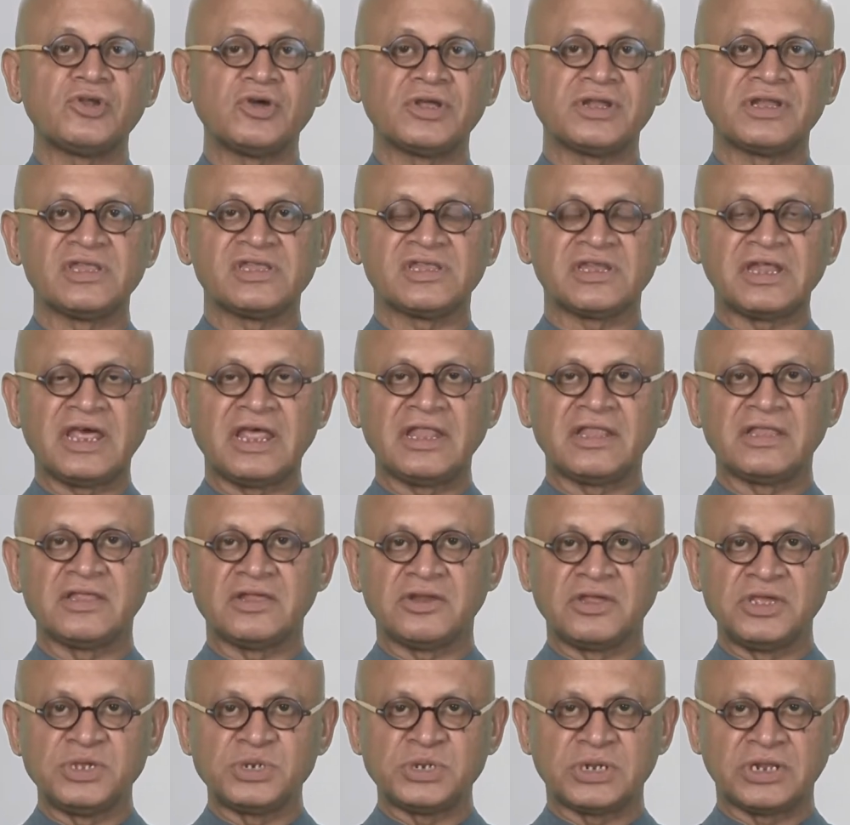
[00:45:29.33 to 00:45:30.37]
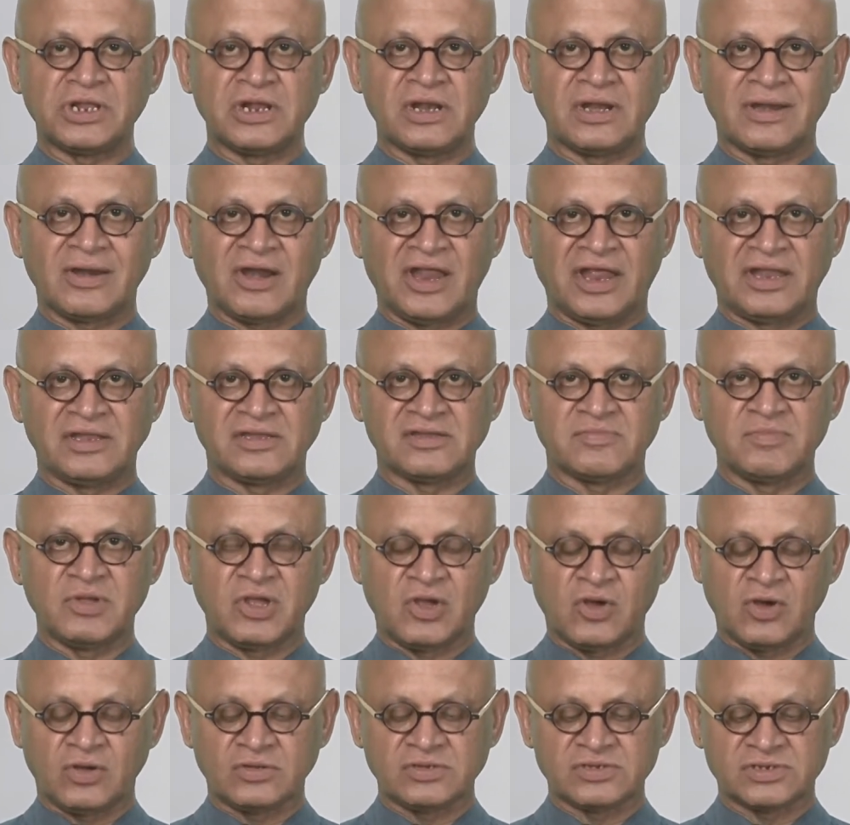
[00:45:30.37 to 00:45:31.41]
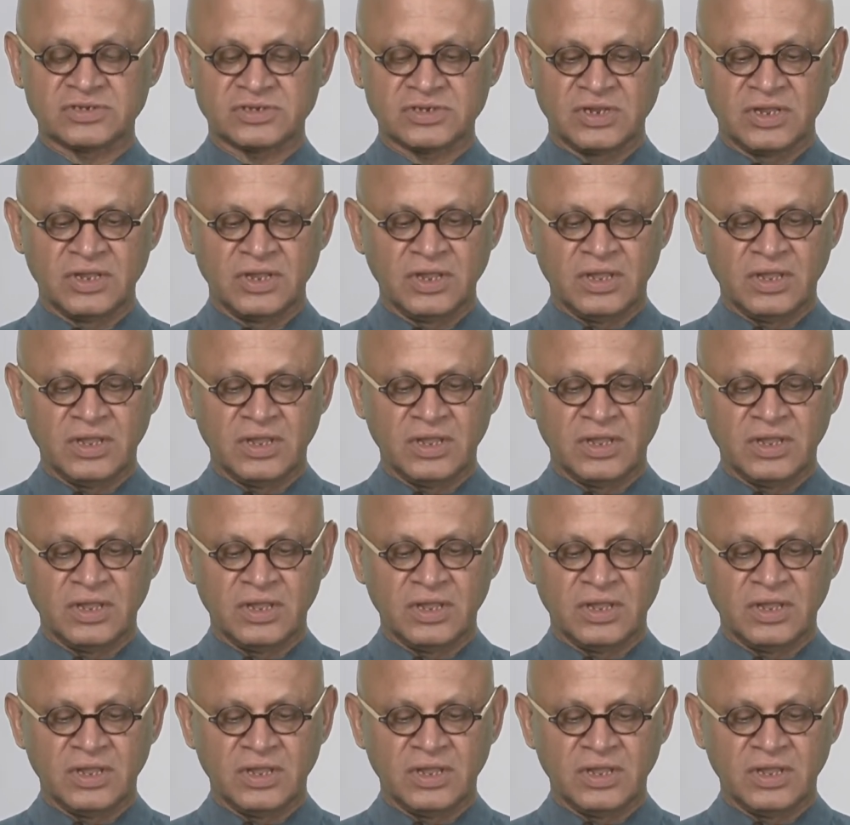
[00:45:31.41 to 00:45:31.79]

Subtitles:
understand the regional trends, because